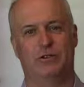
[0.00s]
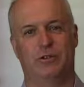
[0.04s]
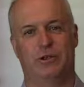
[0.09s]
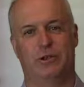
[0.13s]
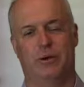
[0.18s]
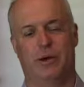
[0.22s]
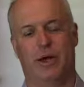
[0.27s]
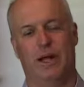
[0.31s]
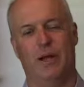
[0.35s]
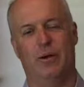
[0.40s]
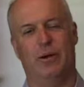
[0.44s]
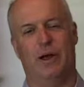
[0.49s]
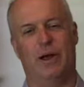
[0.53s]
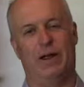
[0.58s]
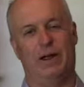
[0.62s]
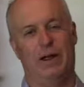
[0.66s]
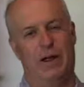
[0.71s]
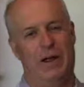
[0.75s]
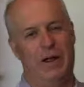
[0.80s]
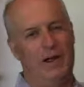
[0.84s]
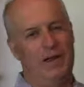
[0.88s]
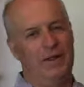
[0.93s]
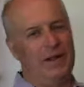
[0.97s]
So anyway,
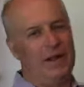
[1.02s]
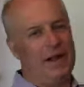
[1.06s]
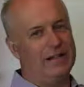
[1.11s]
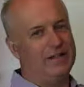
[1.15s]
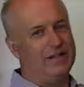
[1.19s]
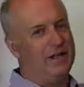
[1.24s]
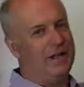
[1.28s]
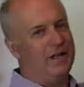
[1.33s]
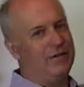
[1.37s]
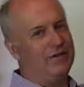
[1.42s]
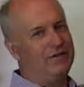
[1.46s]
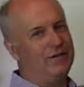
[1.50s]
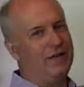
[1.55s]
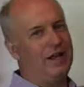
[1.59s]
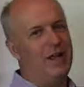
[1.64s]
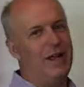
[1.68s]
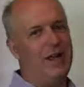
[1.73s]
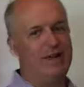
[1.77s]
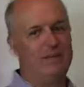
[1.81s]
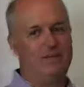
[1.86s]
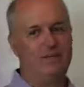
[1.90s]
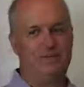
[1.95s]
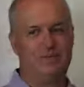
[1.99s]
that's the end of
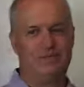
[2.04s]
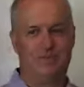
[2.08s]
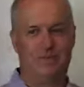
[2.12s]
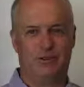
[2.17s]
today.